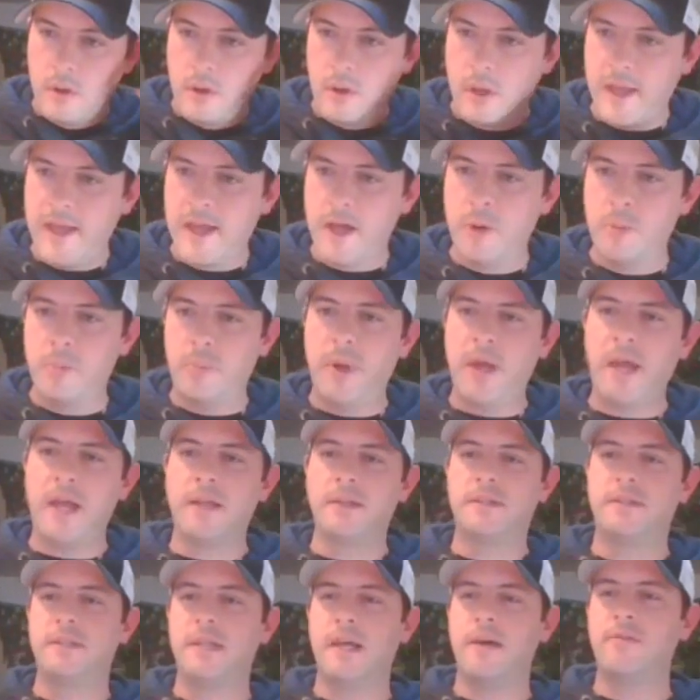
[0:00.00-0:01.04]

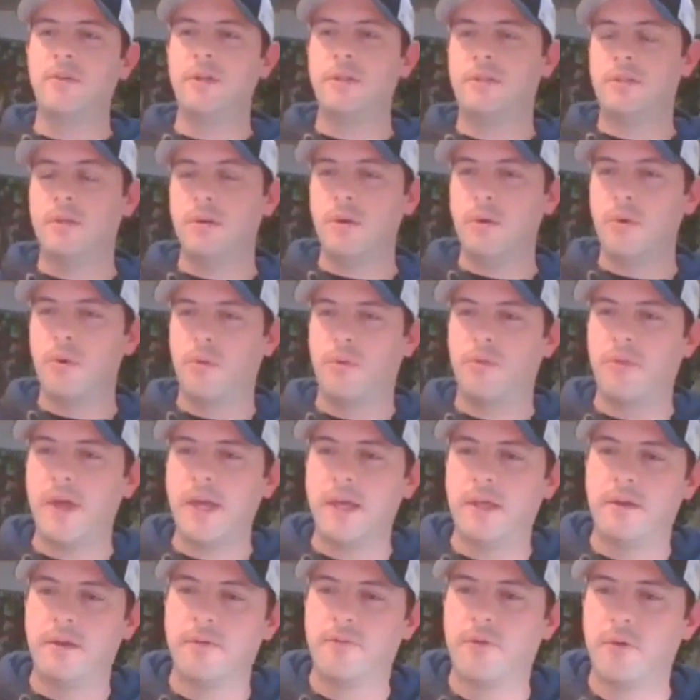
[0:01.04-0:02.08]
MPan72,
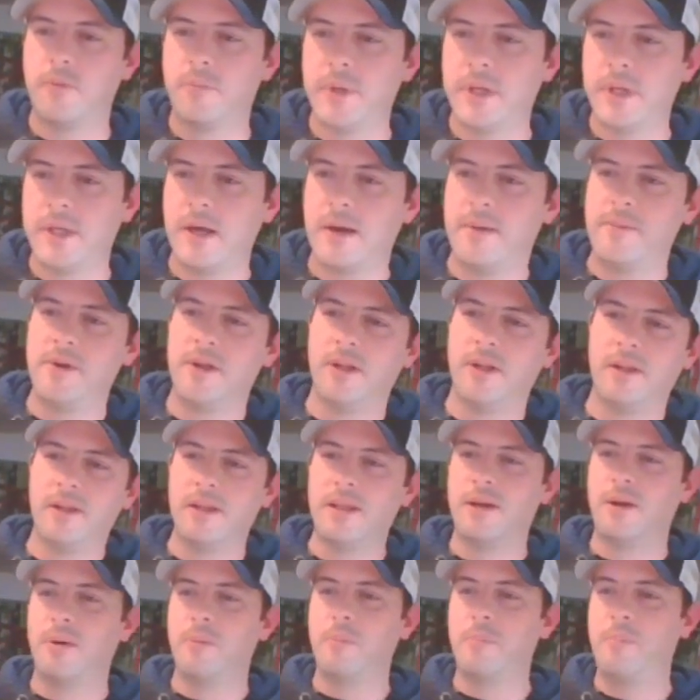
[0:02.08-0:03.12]
thank you for becoming a
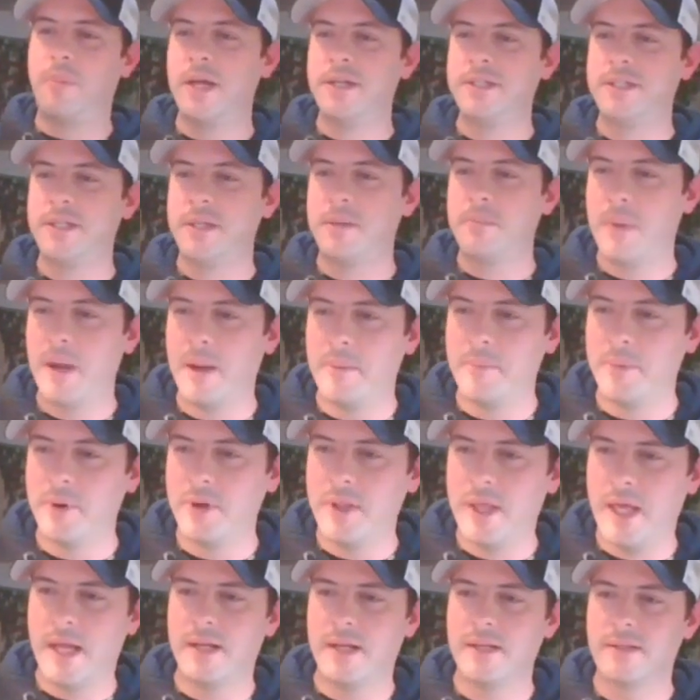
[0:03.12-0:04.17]
Little Benji member.
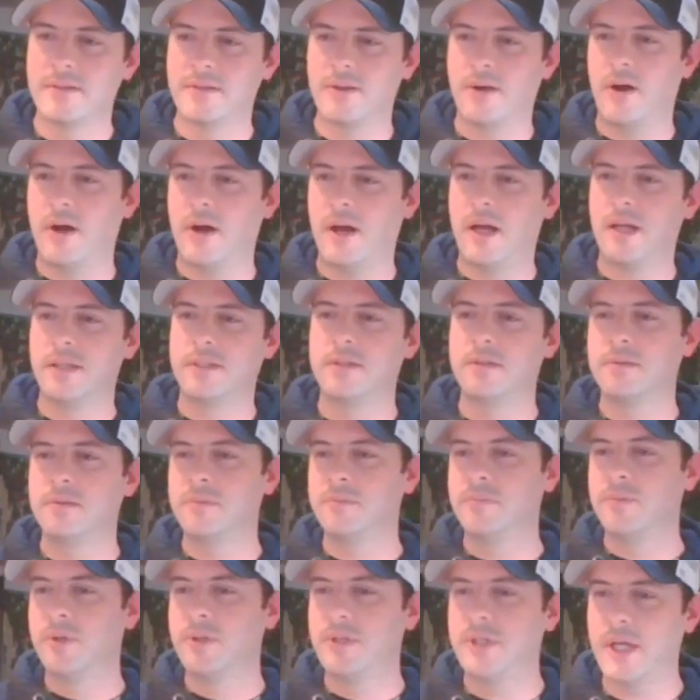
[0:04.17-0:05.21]
That is
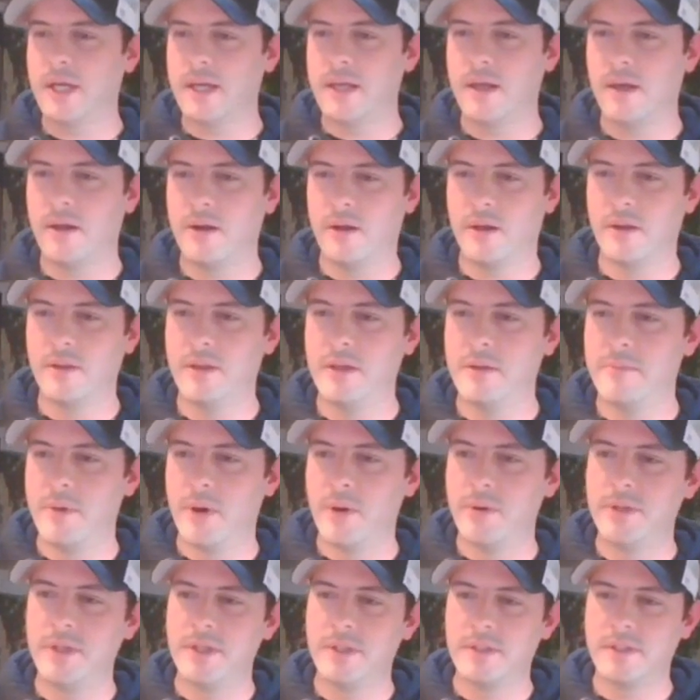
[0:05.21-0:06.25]
awesome. Check out all the
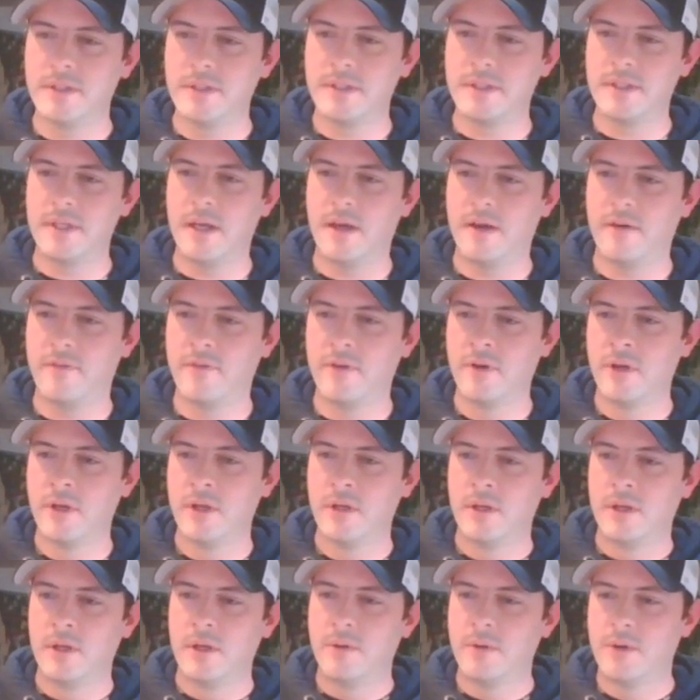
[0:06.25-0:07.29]
emojis and stuff.
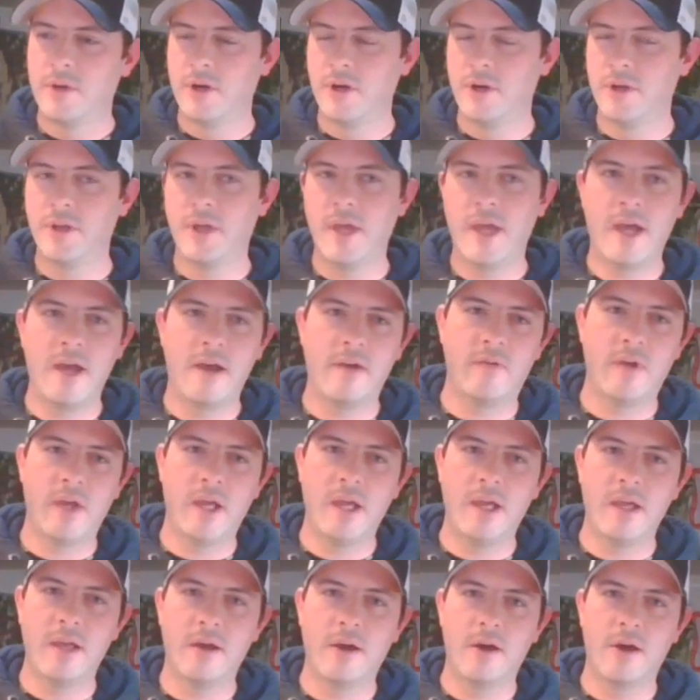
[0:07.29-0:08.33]
Currently have
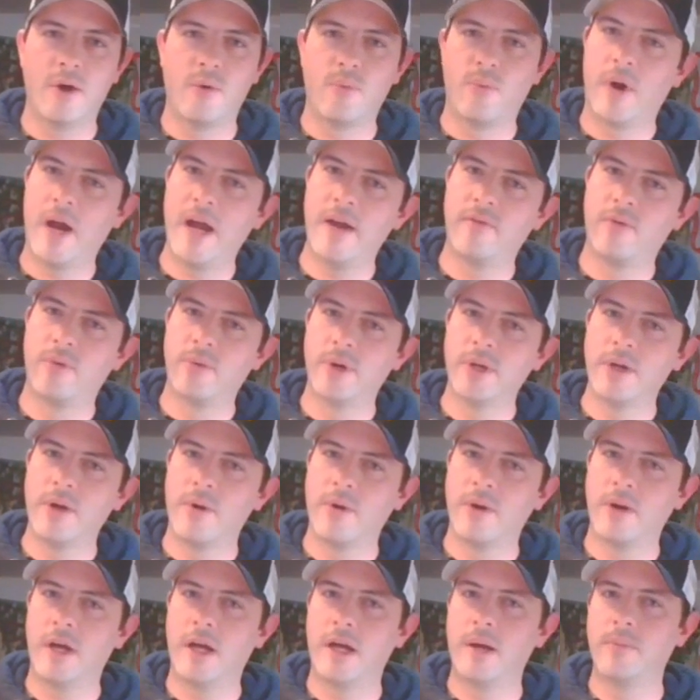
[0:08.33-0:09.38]
a rivalry
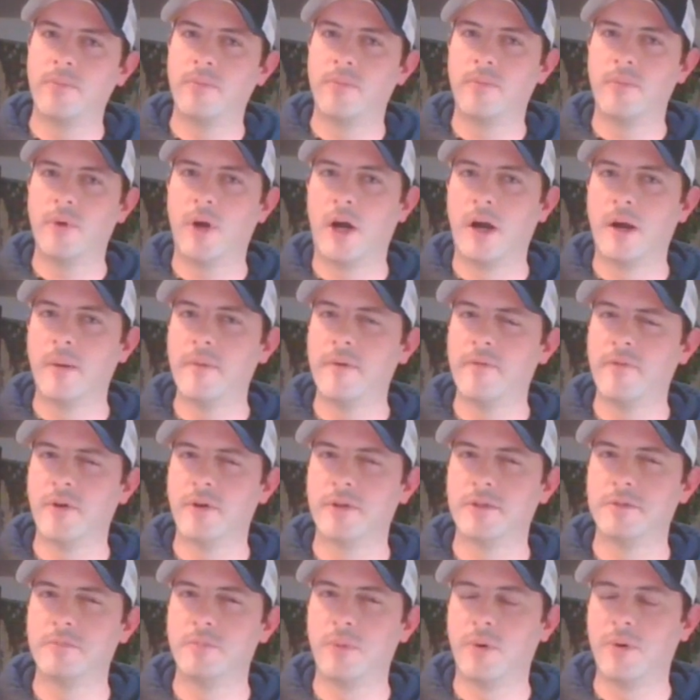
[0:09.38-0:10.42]
going on, Army
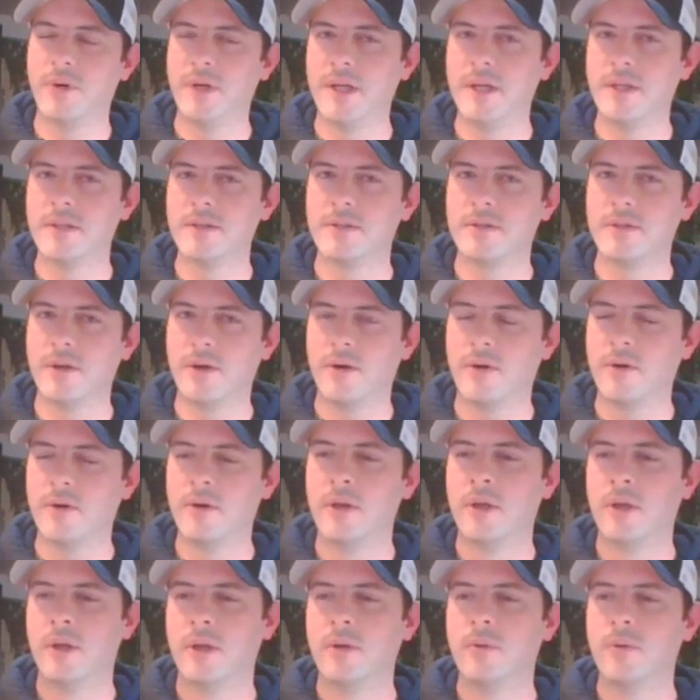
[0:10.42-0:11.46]
versus Marines, so
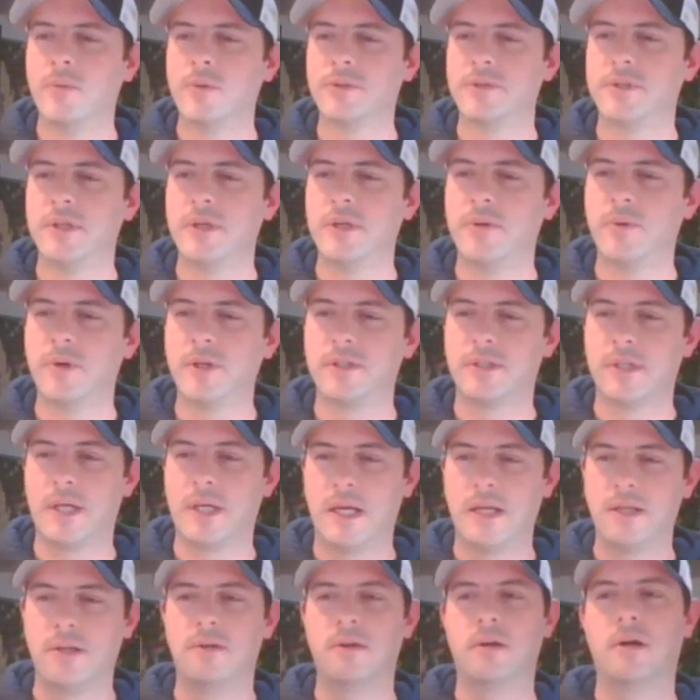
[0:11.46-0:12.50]
we'll see what
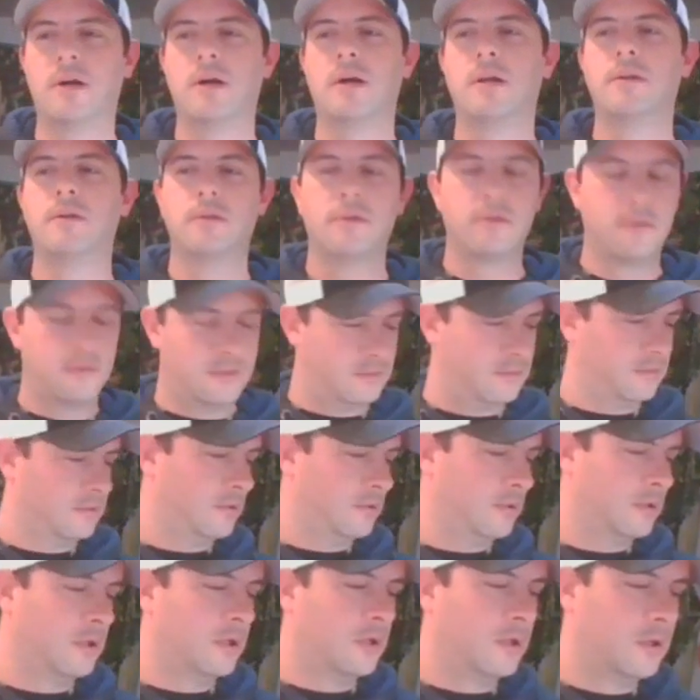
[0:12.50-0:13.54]
side you're on.
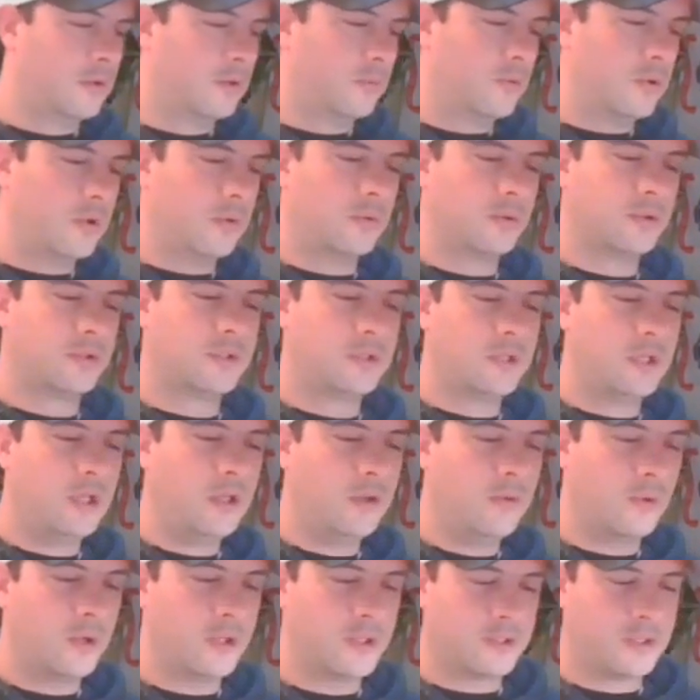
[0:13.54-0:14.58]
We will see
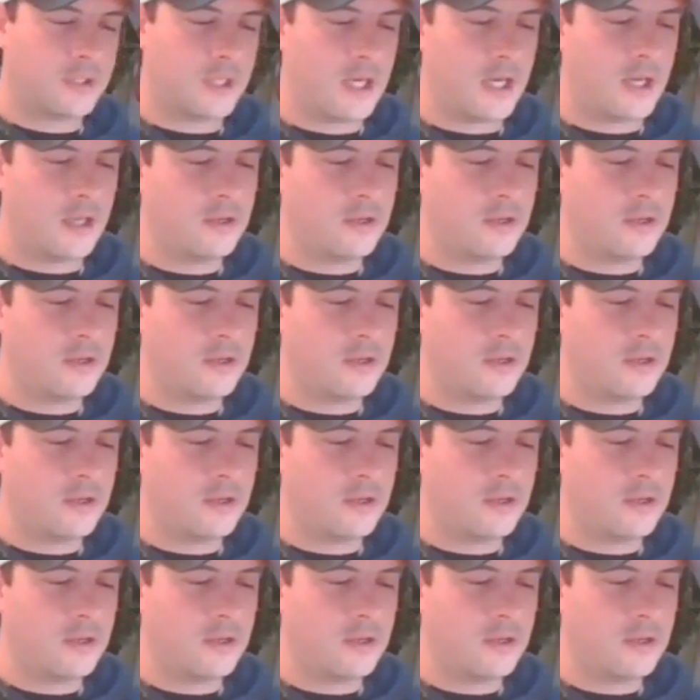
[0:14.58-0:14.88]
what side